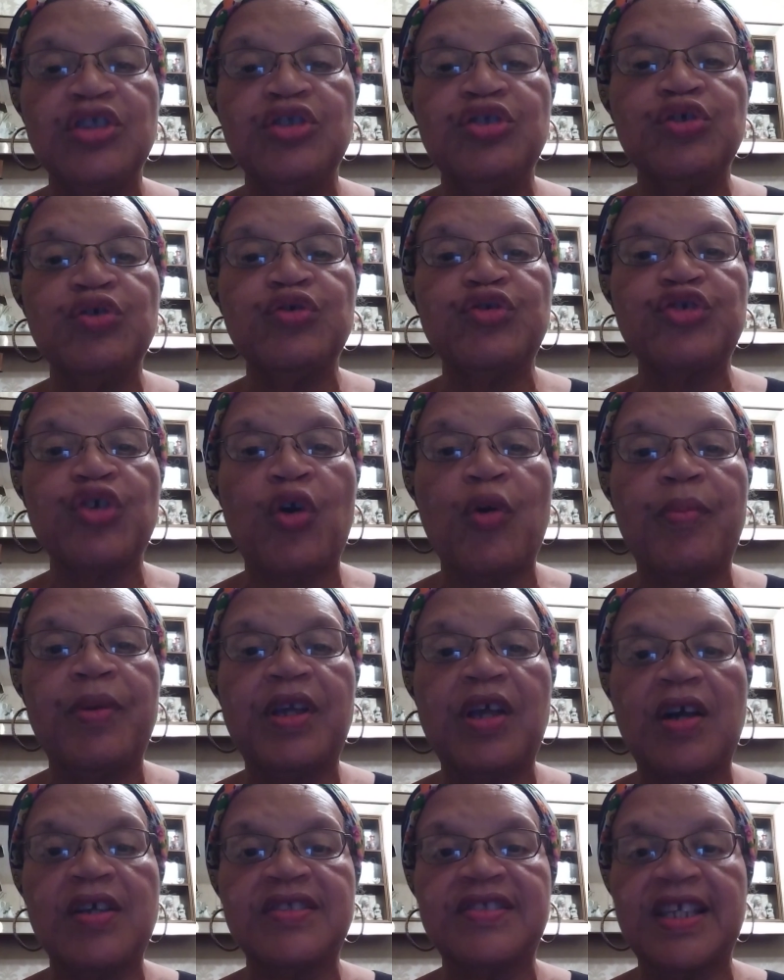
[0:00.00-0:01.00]
do so
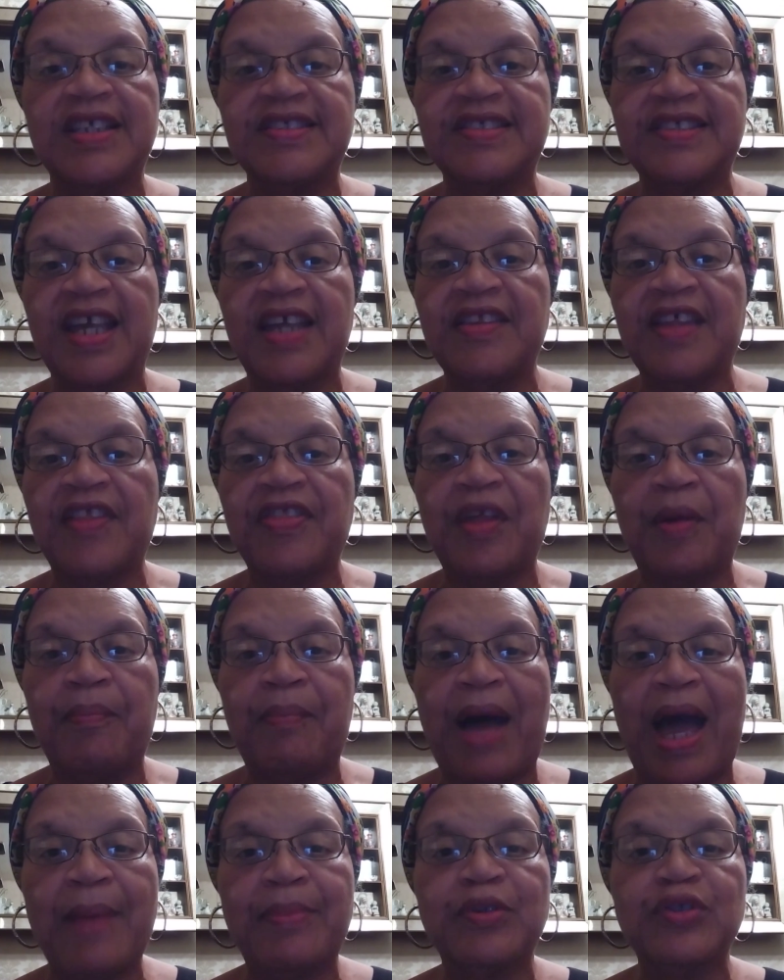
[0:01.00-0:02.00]
because they say that the
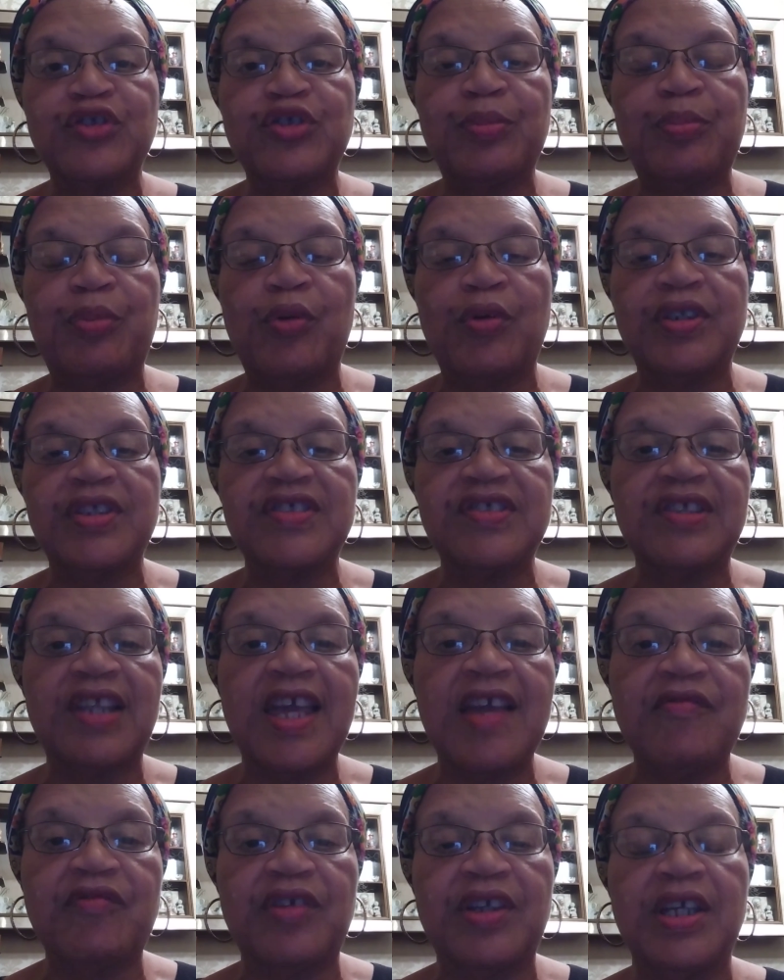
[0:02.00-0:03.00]
Bible supported
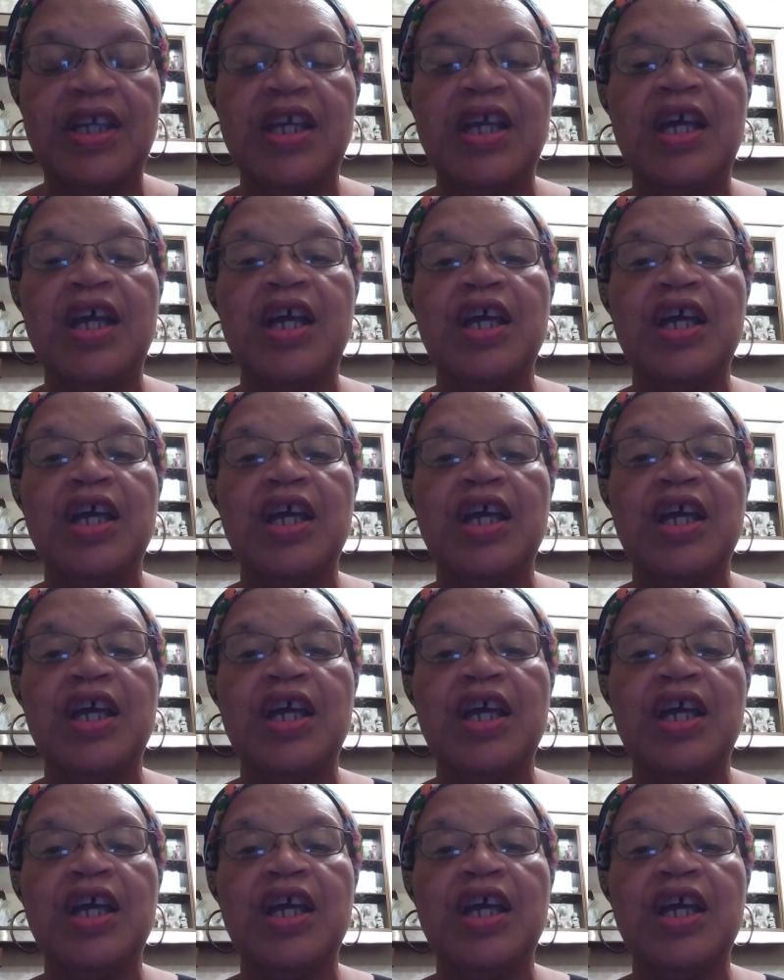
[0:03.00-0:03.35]
slavery.